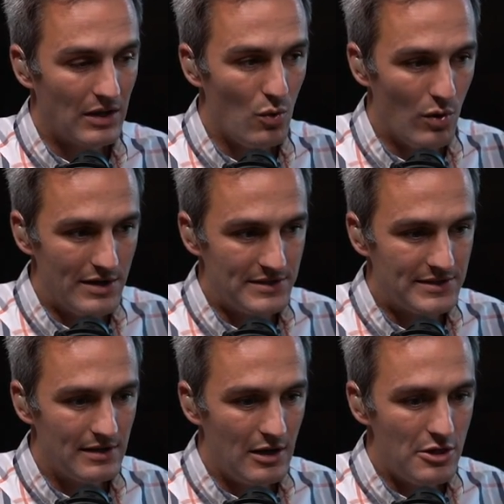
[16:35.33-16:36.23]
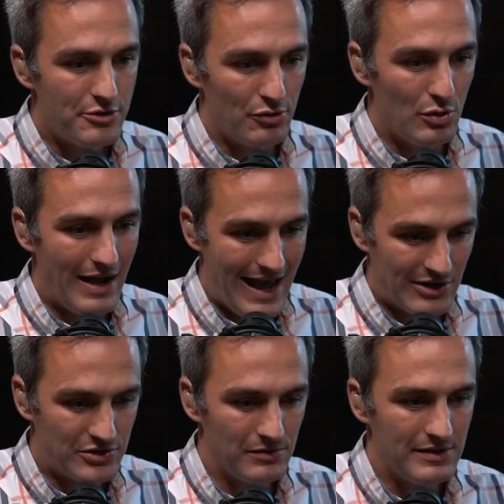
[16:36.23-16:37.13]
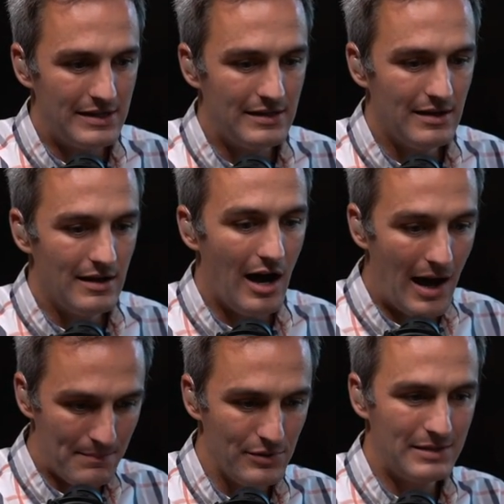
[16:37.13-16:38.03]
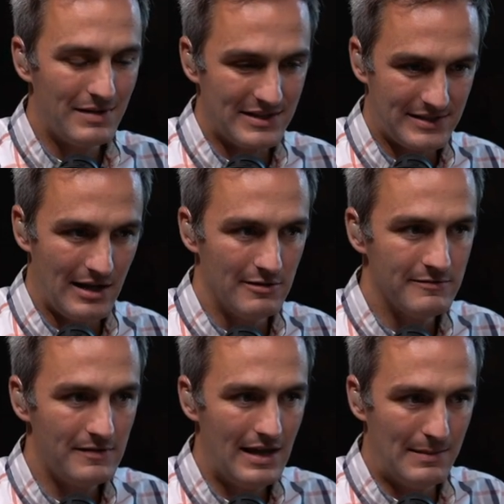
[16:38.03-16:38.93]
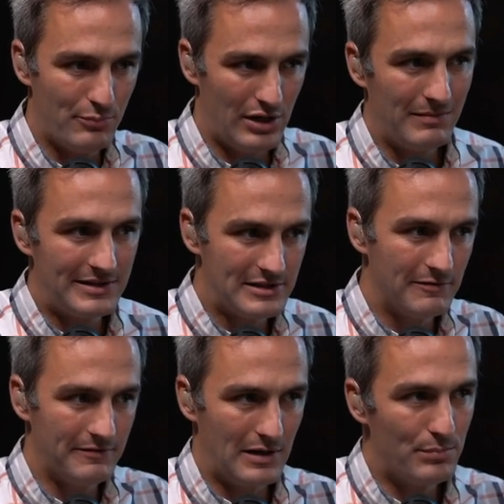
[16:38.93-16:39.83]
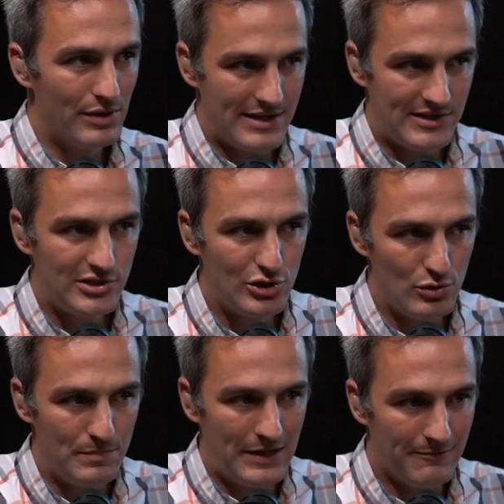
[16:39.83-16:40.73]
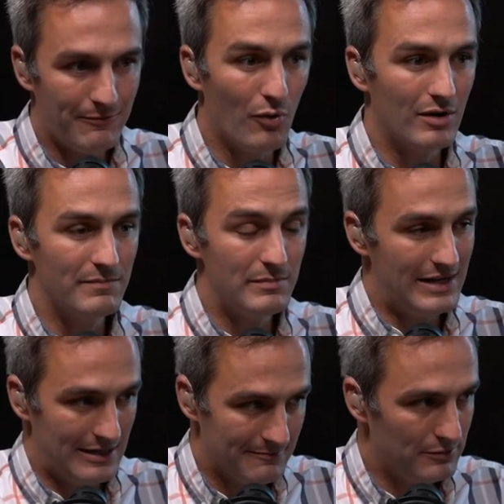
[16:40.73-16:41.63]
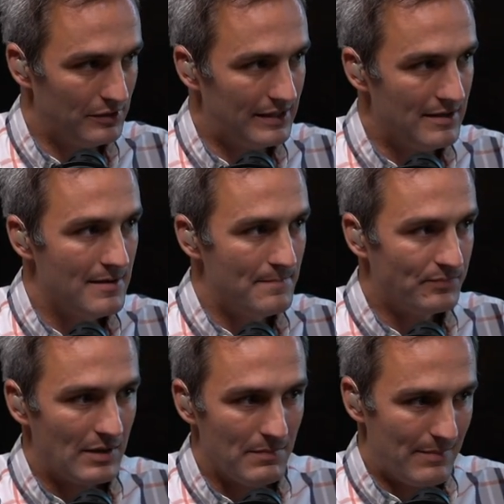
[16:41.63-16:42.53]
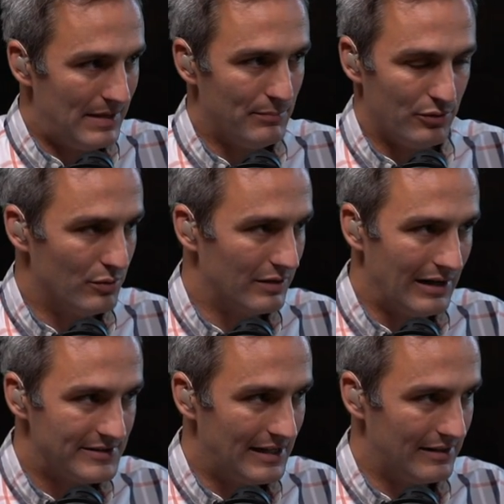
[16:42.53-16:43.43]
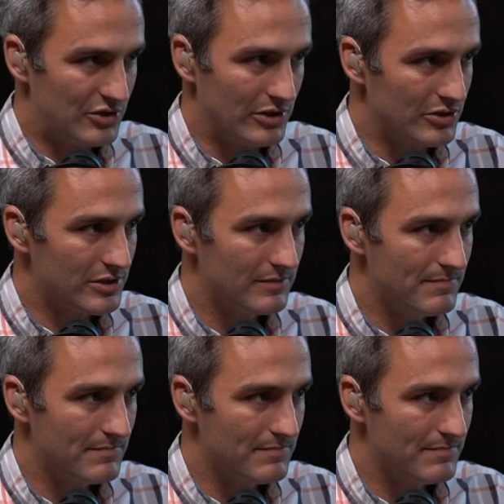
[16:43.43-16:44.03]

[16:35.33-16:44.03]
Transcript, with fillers: was through actually humbling myself and putting myself in a place to be formed meaningfully by people who are outside of the church.